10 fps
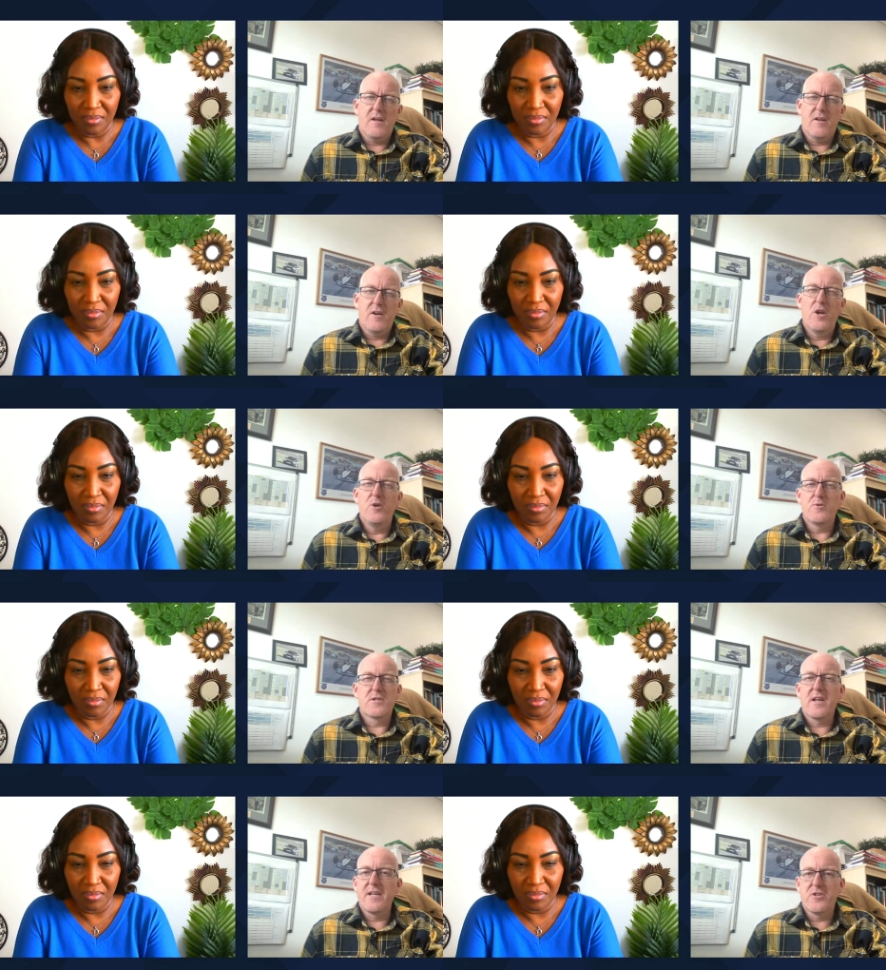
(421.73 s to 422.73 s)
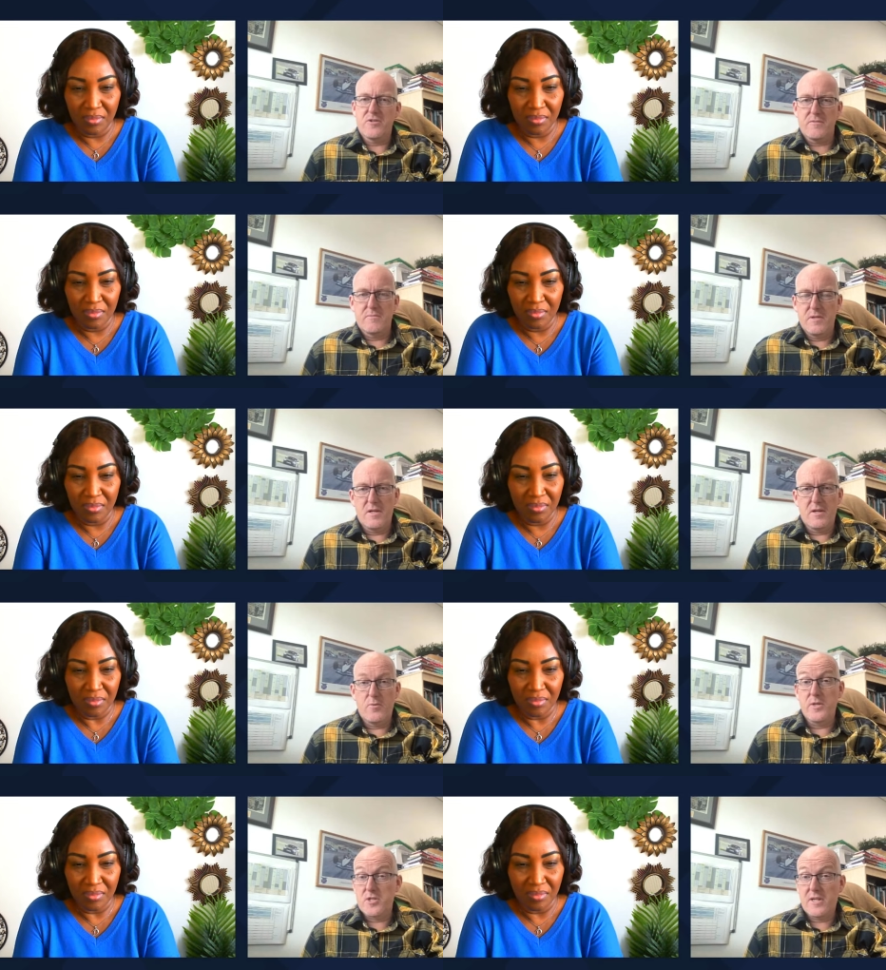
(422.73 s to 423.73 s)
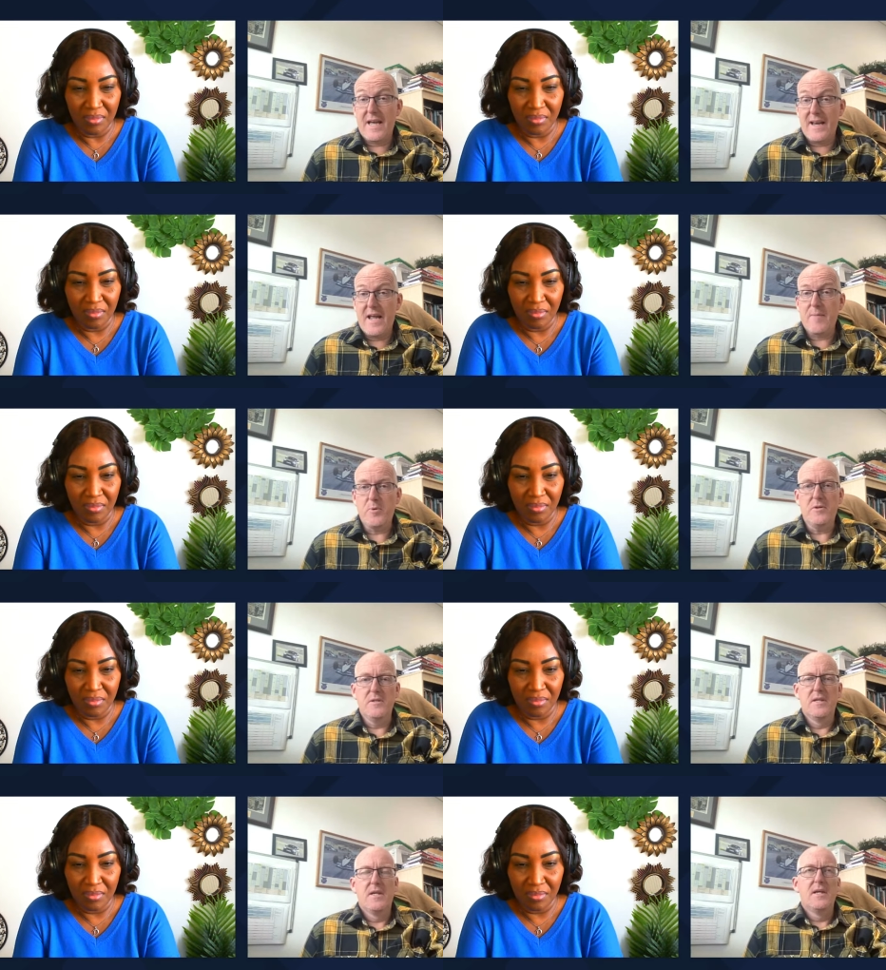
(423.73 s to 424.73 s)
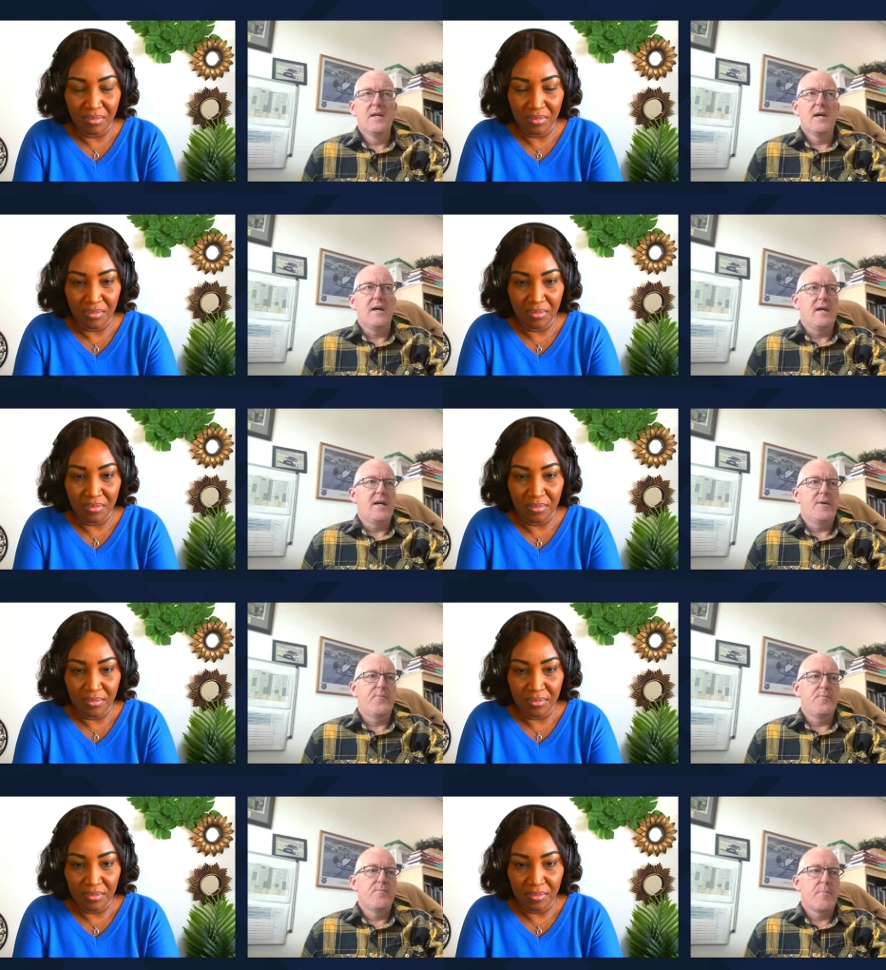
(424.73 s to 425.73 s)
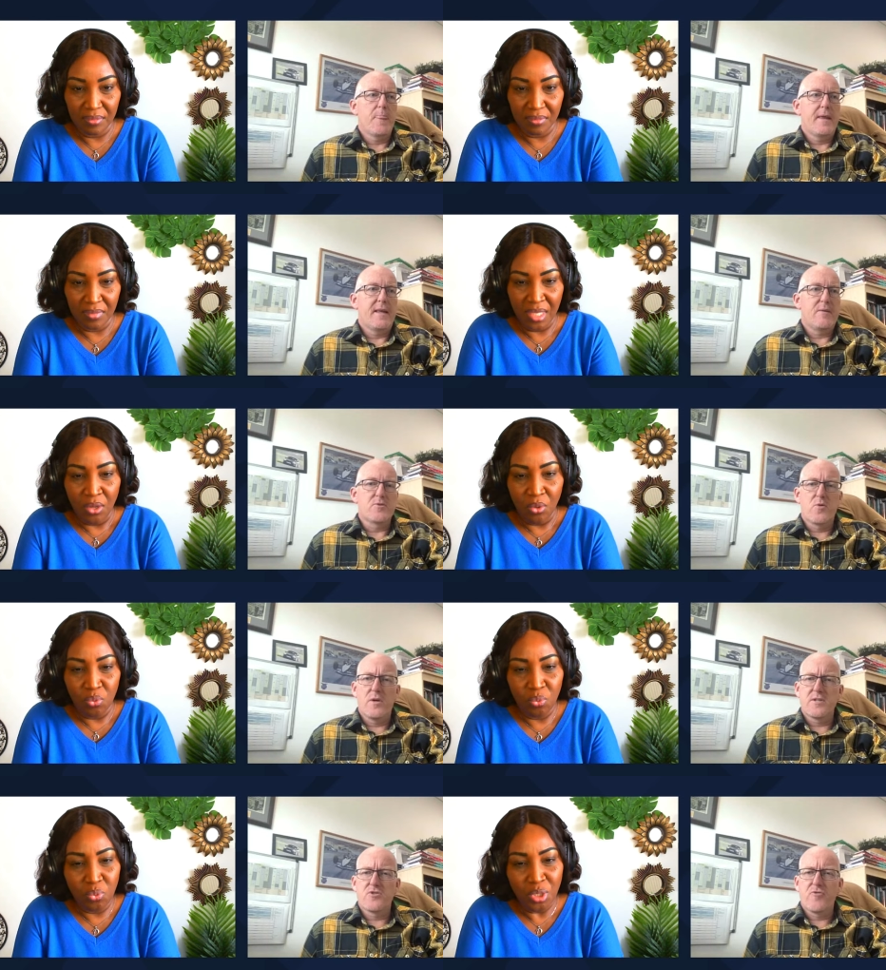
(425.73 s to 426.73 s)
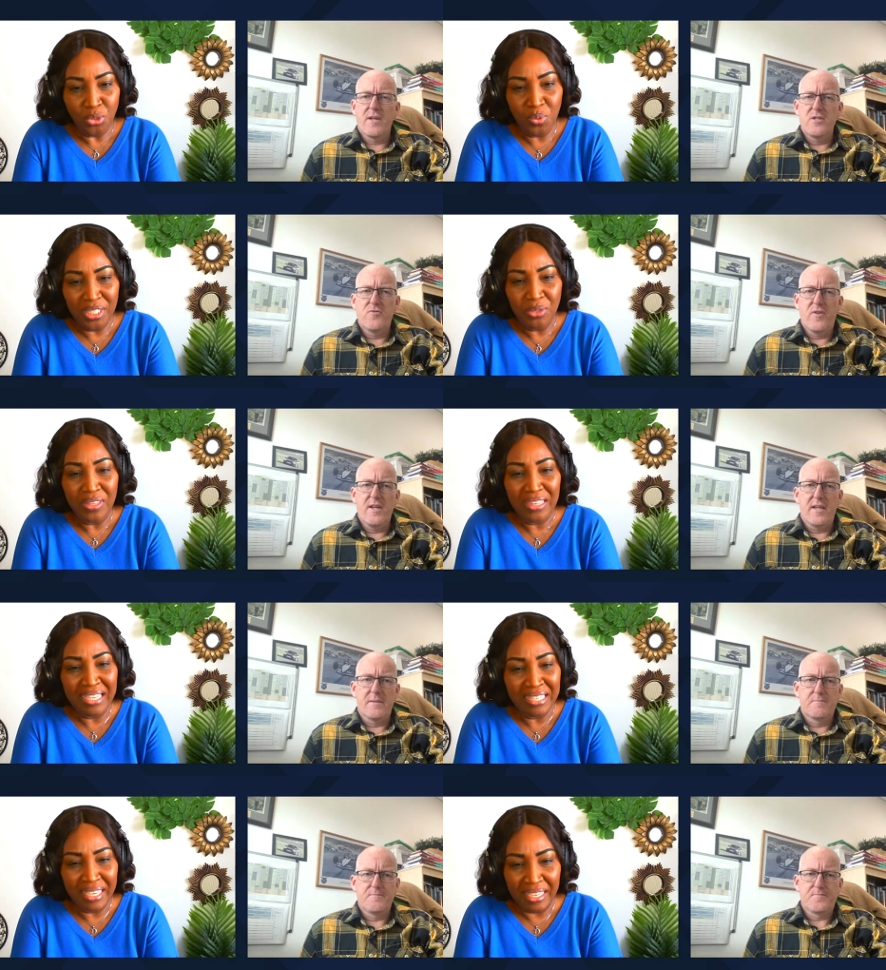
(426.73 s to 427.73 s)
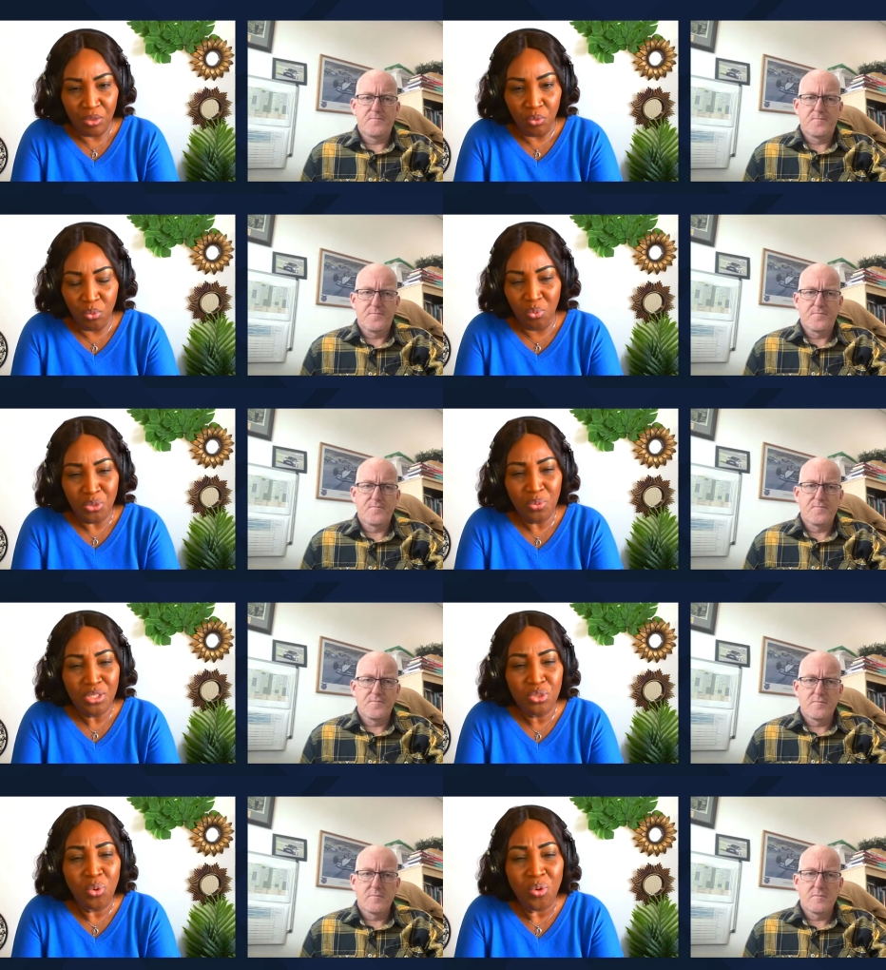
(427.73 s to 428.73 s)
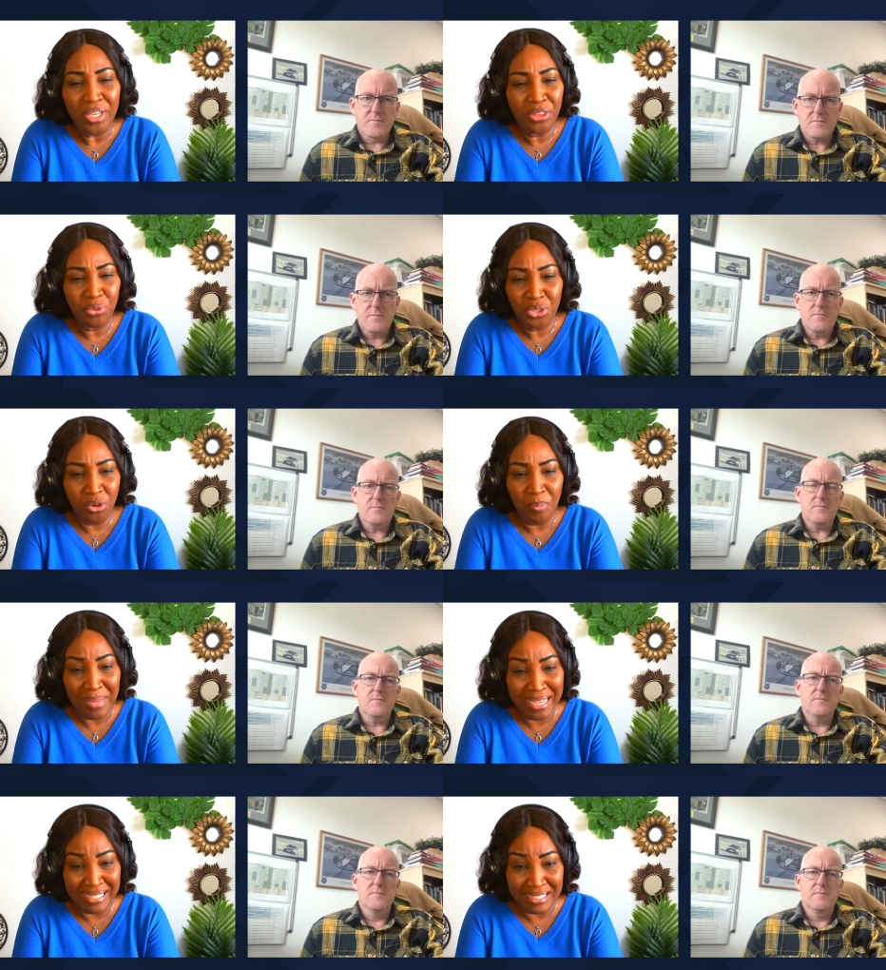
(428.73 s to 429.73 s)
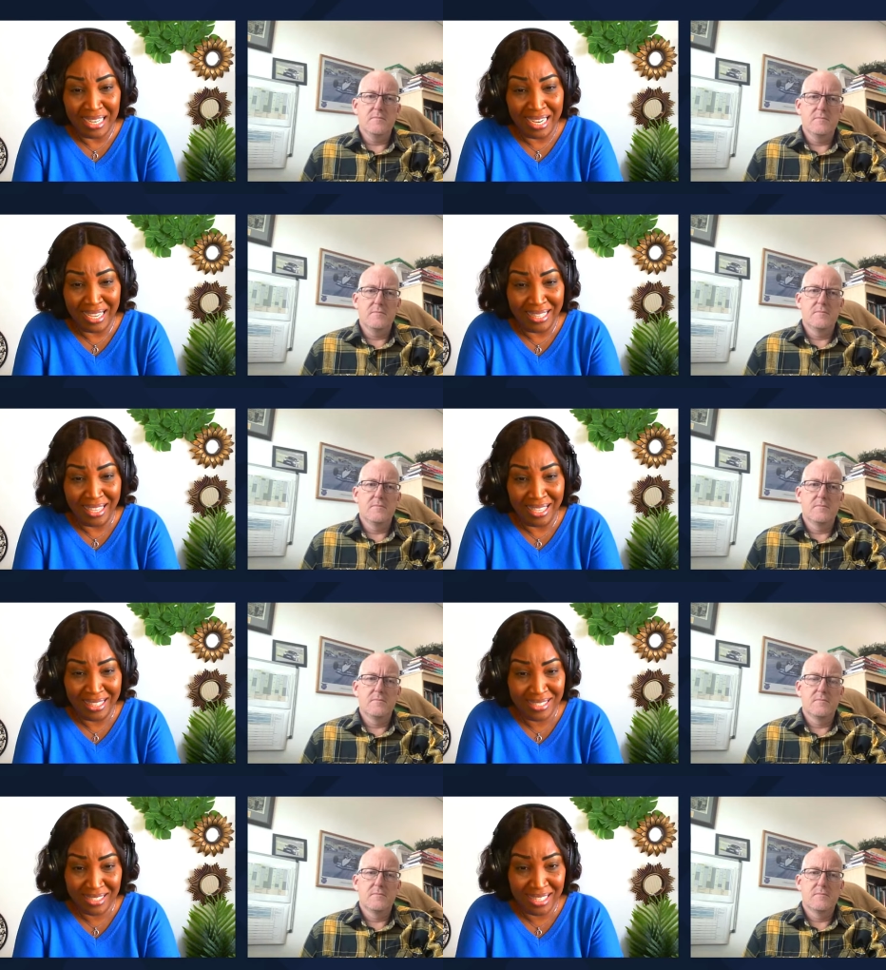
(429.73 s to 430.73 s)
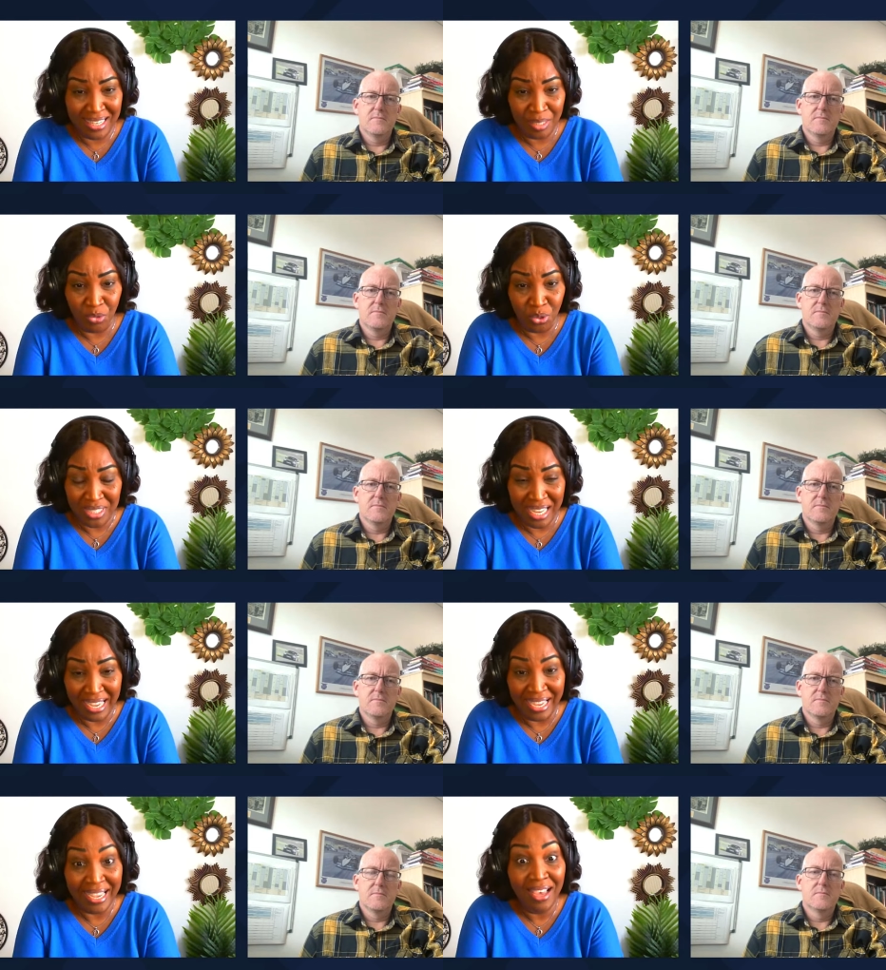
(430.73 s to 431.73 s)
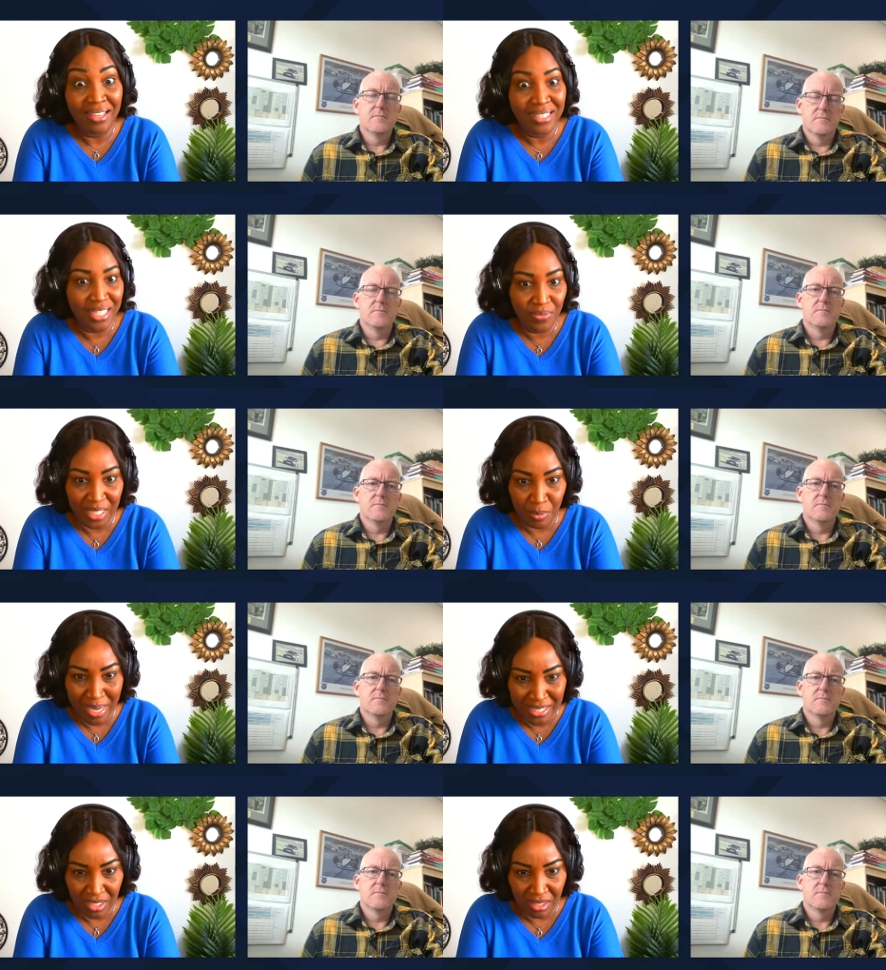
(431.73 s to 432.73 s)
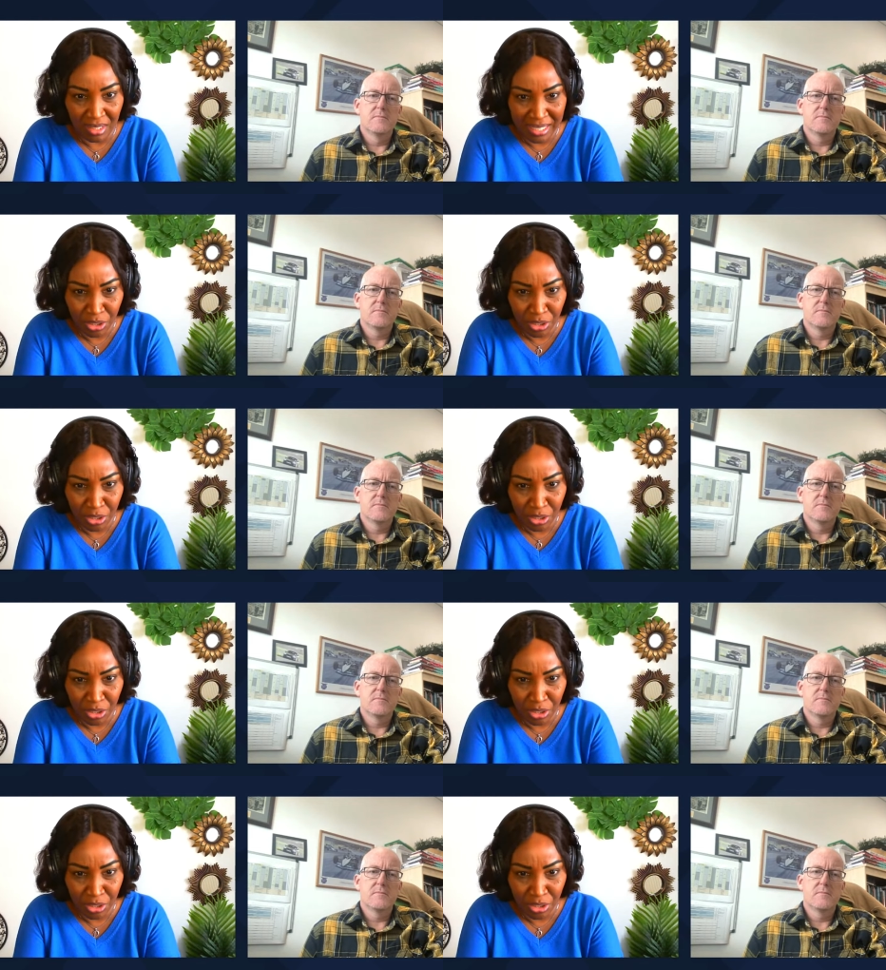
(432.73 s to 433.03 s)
Speaker 1: uh, hallucination, uh, which can happen. Um, and that was quite. what were
Speaker 2: you thinking? What was going through your mind at, at this time, Ross? I, I can't even imagine. Can